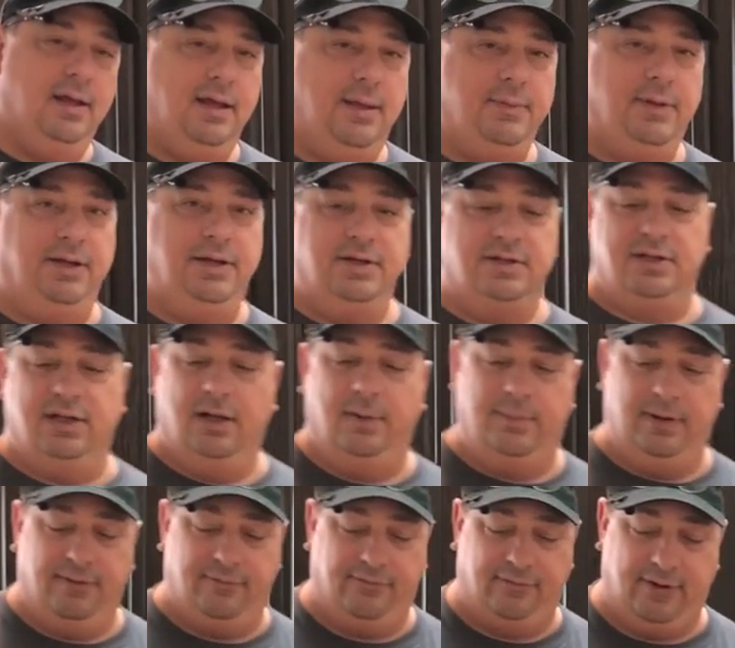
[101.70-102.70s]
I'm going to use a little
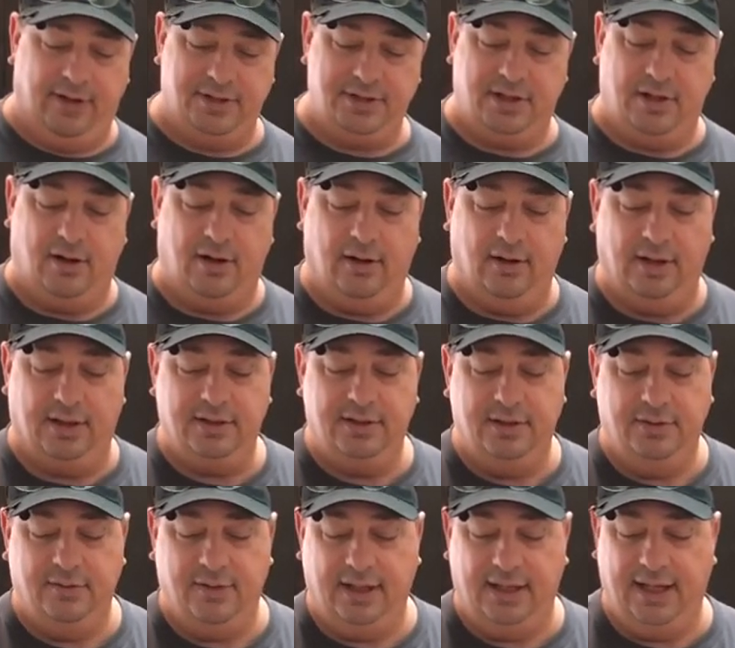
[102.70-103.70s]
bit of fresh garlic
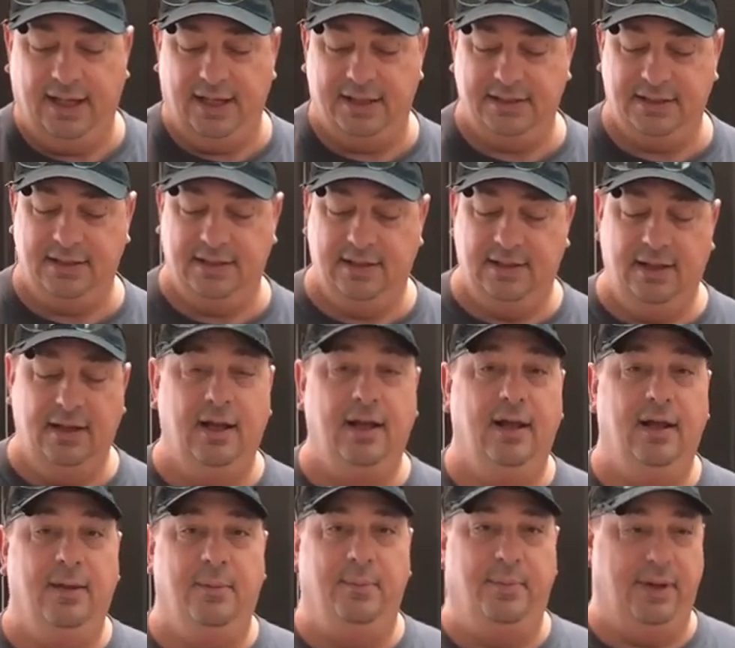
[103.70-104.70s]
too, I guess.
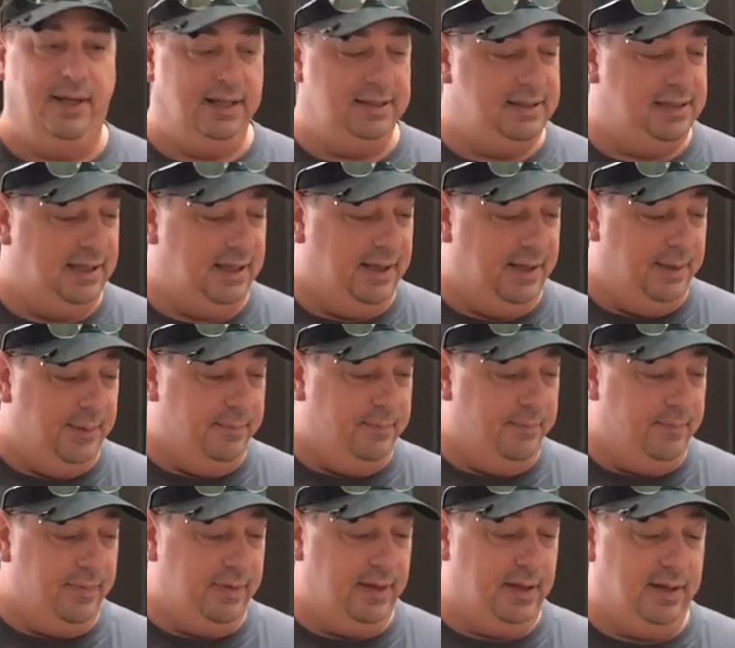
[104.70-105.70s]
But
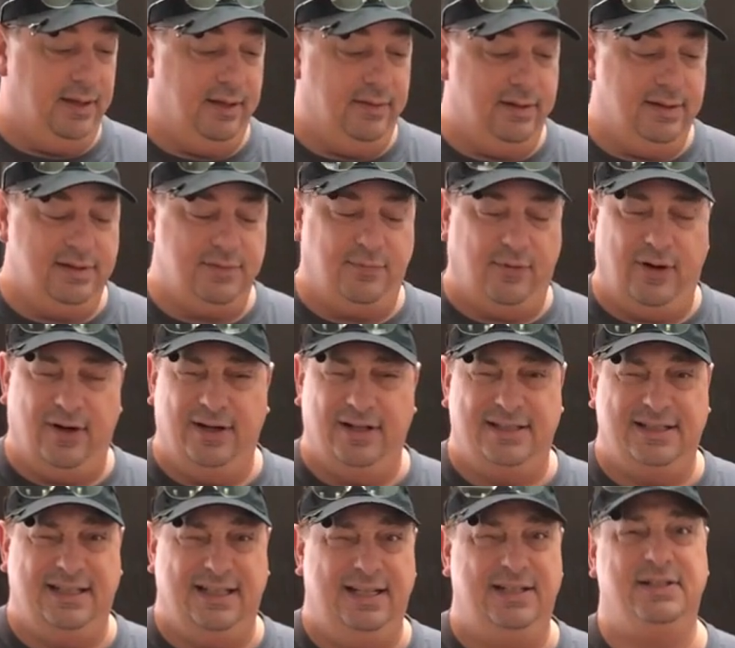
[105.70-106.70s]
um, as far
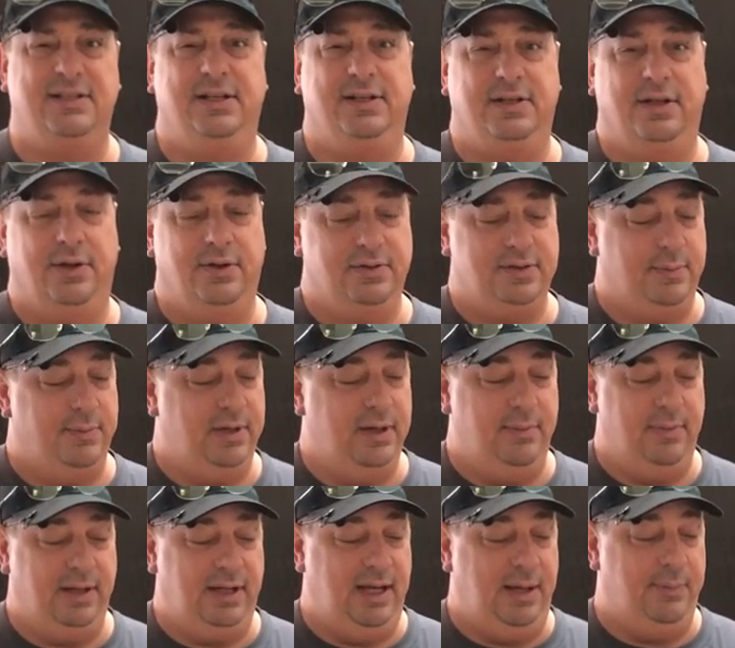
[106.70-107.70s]
as seasoning goes, I'm
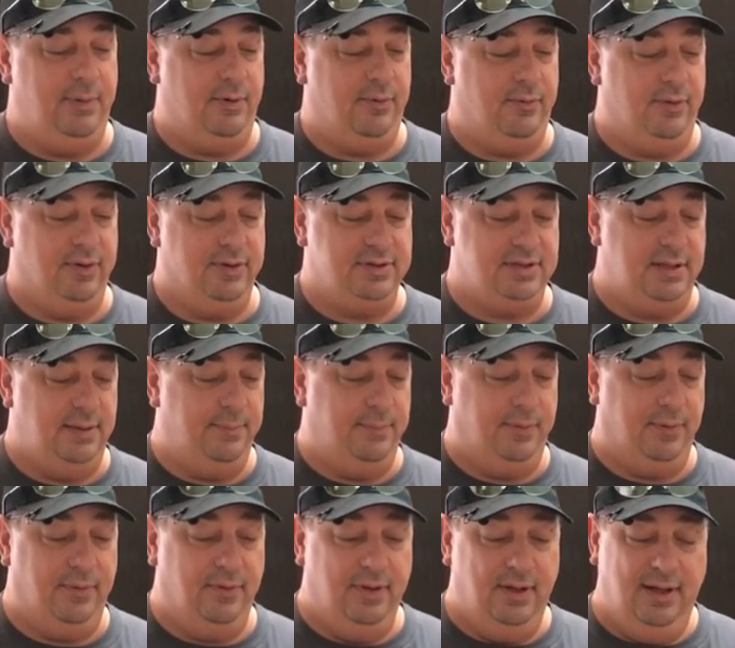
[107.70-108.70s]
going to keep it real
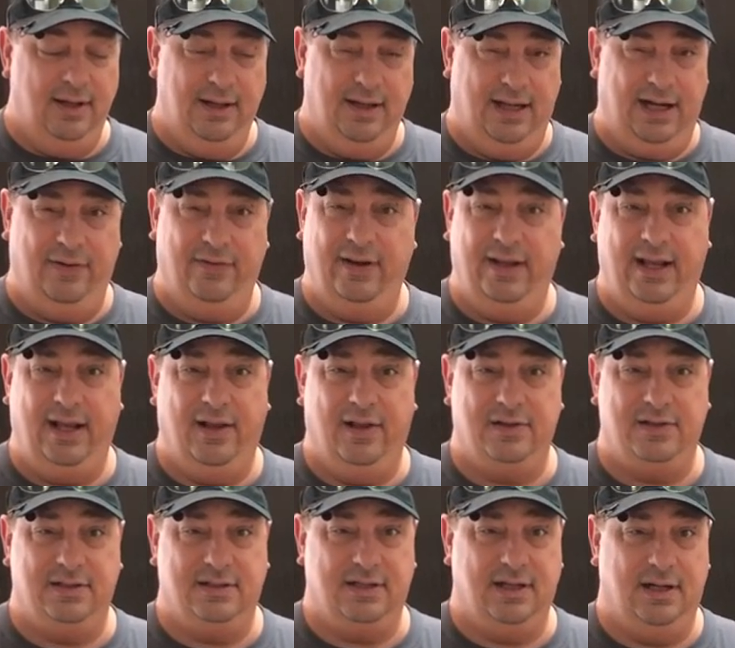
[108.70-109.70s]
simple. And everything
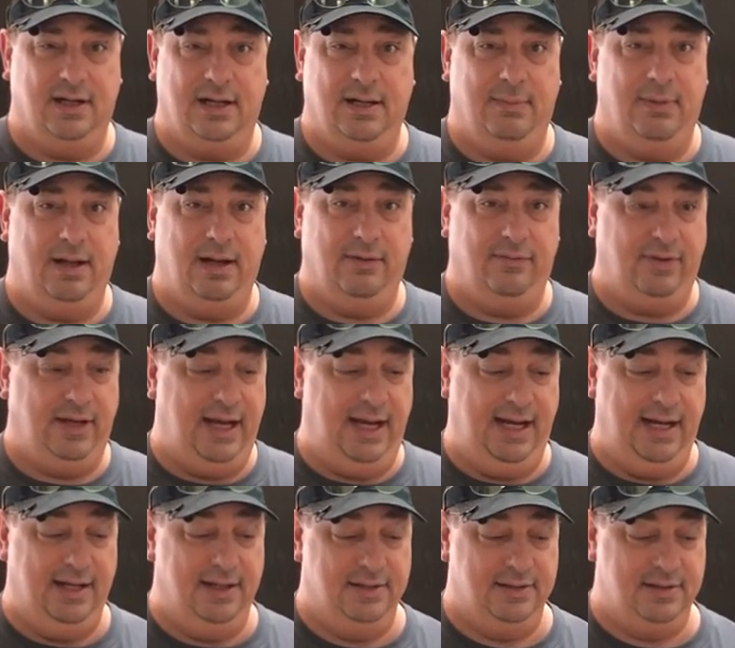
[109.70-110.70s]
else is going to come out of
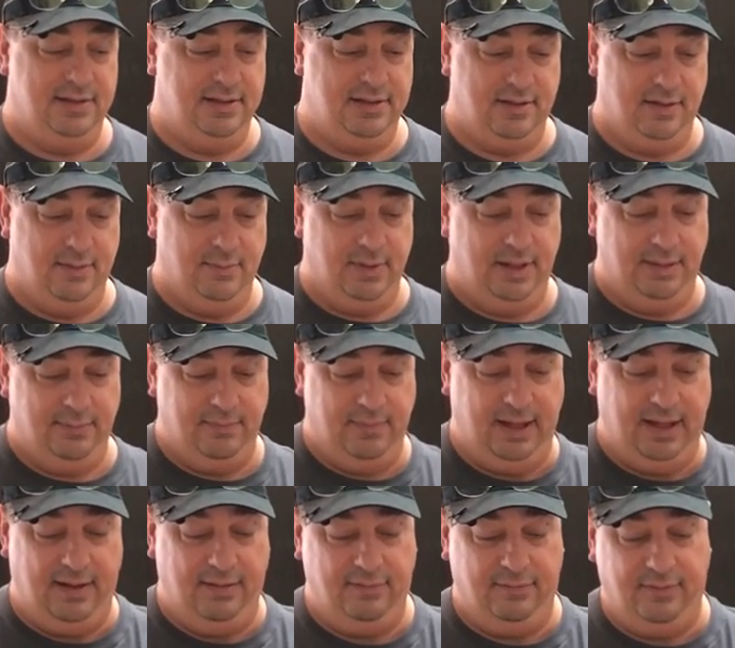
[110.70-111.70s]
cans. So I'm going
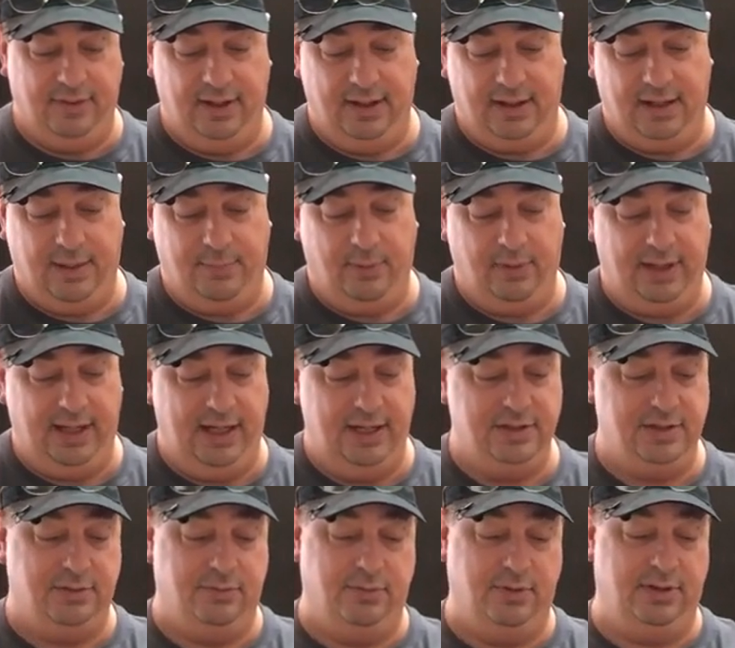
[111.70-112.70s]
to have a couple
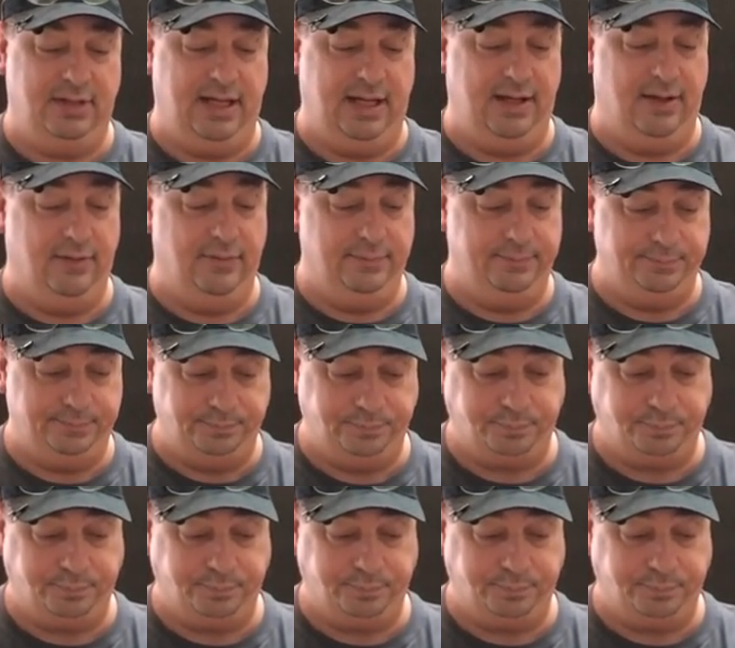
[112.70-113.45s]
cans of Rotel.